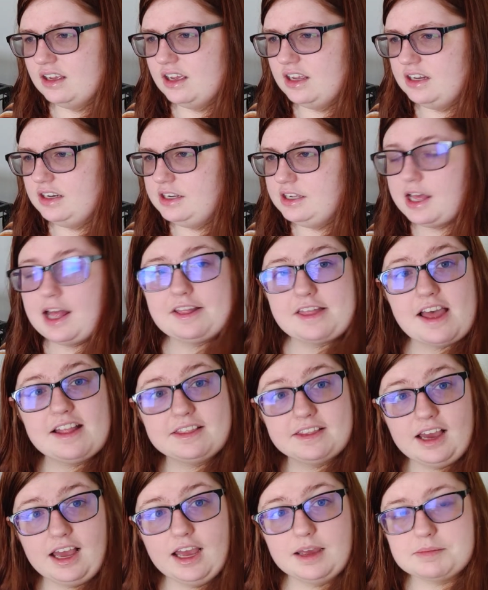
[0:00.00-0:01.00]
And he, at
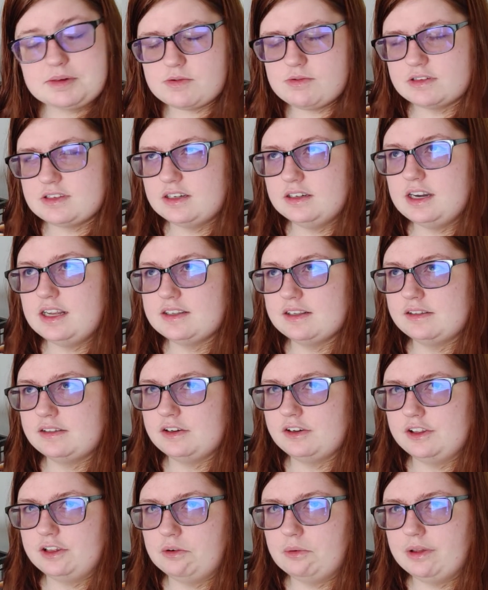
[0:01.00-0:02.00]
that time, he wasn't
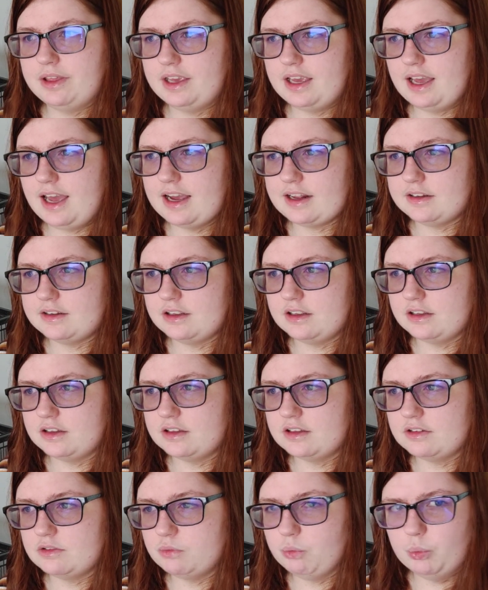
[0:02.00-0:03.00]
necessarily really
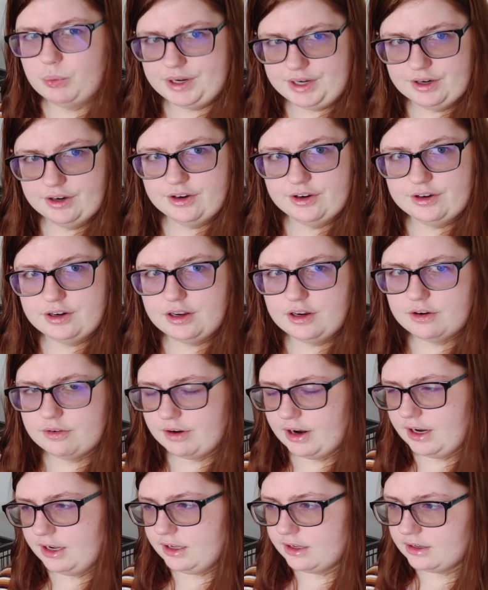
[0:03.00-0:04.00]
acting weird,
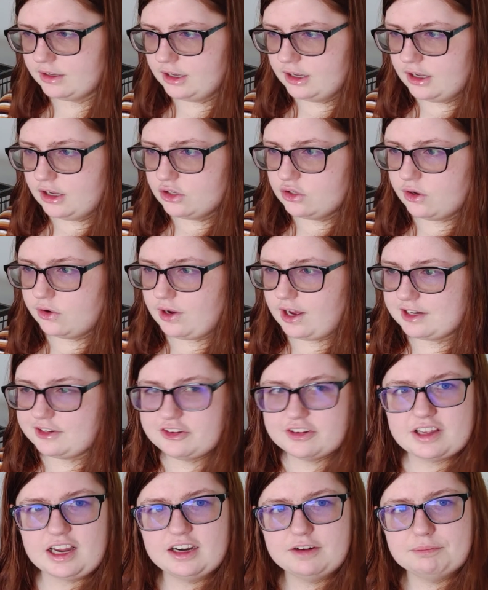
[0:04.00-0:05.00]
right? So I
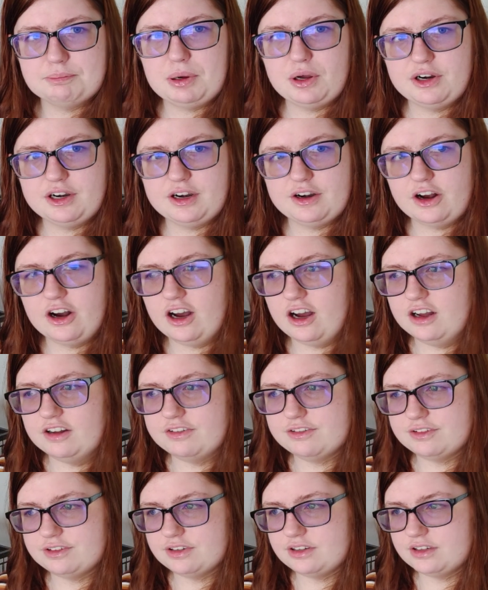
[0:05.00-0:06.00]
just kind of put it off.